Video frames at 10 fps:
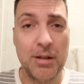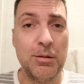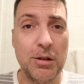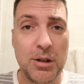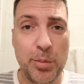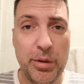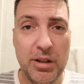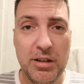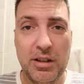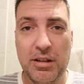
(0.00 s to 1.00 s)
not a
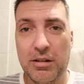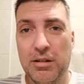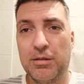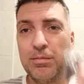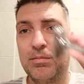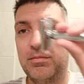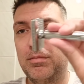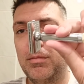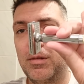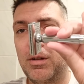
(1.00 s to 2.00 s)
big deal
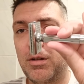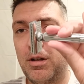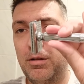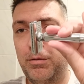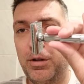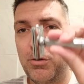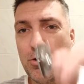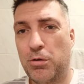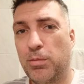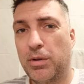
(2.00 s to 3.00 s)
design
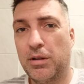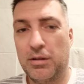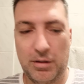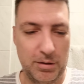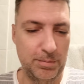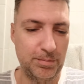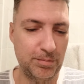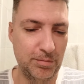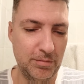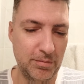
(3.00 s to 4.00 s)
feature, but
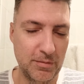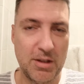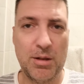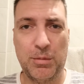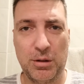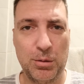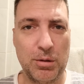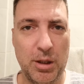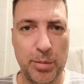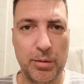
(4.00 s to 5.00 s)
something to
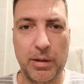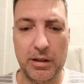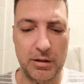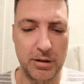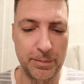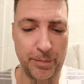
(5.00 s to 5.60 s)
keep in mind.